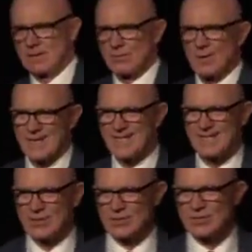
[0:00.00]
what I
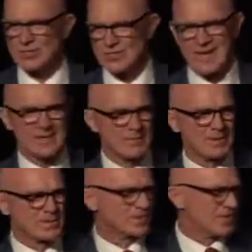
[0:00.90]
didn't understand
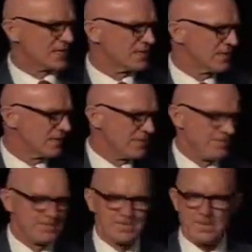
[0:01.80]
about this technique.
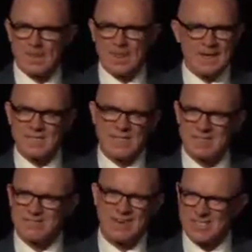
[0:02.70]
He said
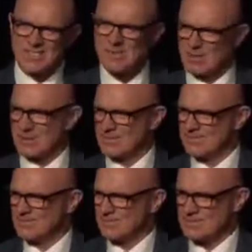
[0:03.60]
it's very simple.
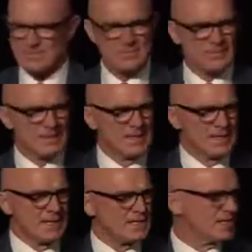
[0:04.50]

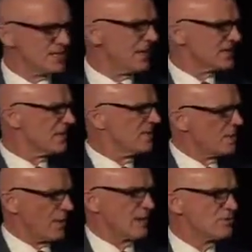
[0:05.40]
He said the next time you
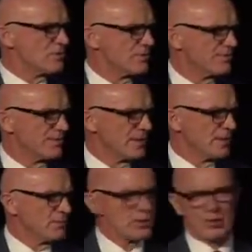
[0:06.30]
go out,
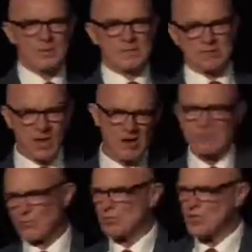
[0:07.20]
when you're coming down the long
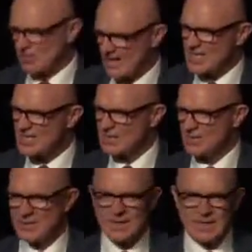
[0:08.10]
front straight,
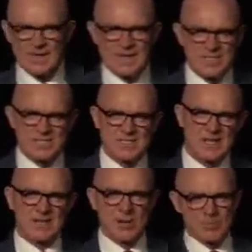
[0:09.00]
he said,
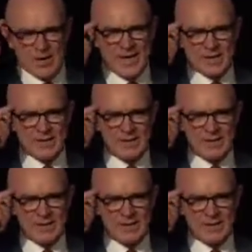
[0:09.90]
tell your brain